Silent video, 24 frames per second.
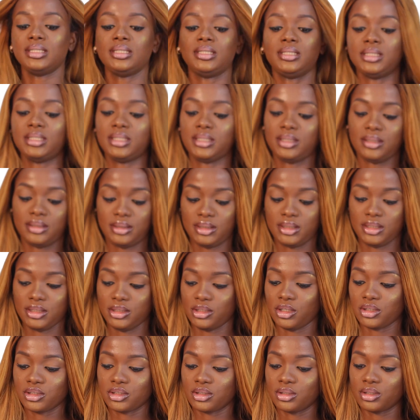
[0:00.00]
it's
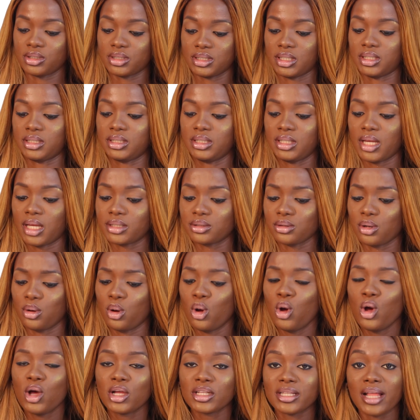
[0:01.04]
just nonsense. Yeah, so
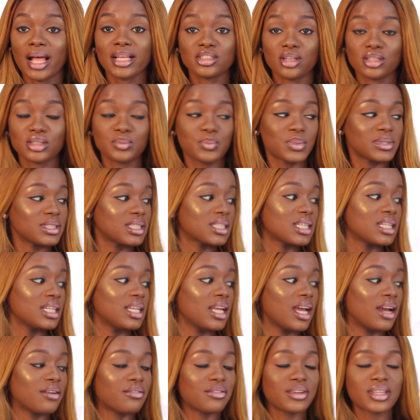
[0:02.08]
that does basically
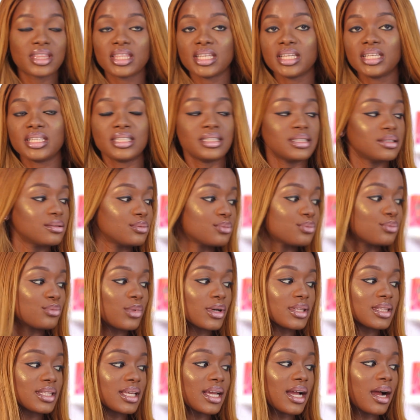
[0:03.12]
everything
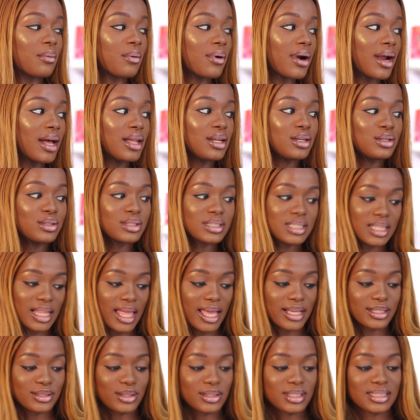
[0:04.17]
what the camera looks
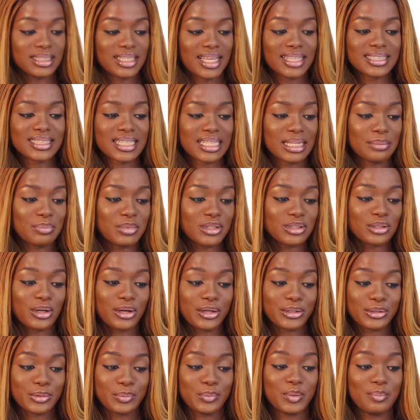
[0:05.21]
like. So the next clip is
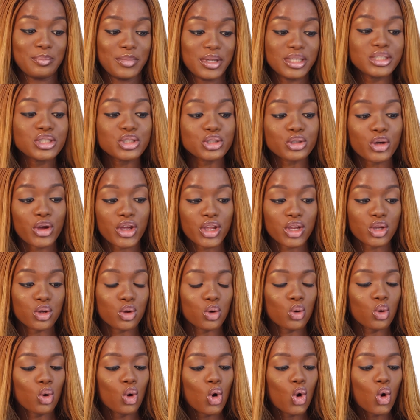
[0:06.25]
going to be me showing
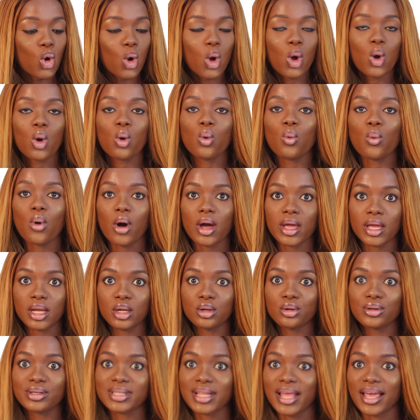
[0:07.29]
you what
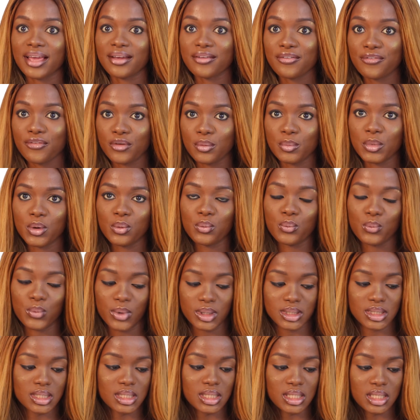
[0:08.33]
it looks like filming
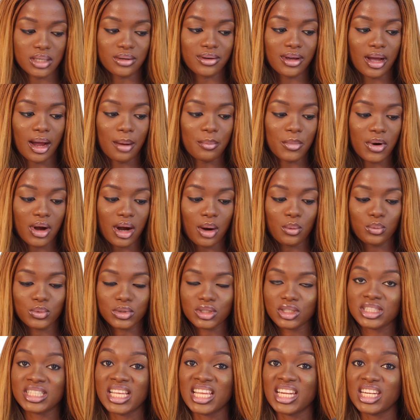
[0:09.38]
with the camera with
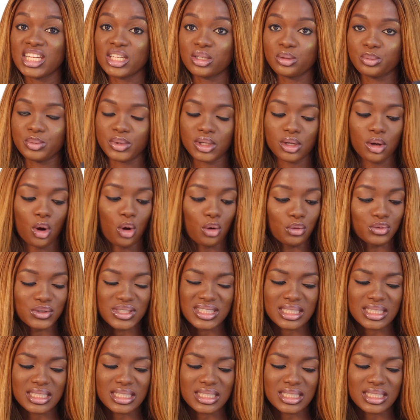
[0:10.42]
just a little bit of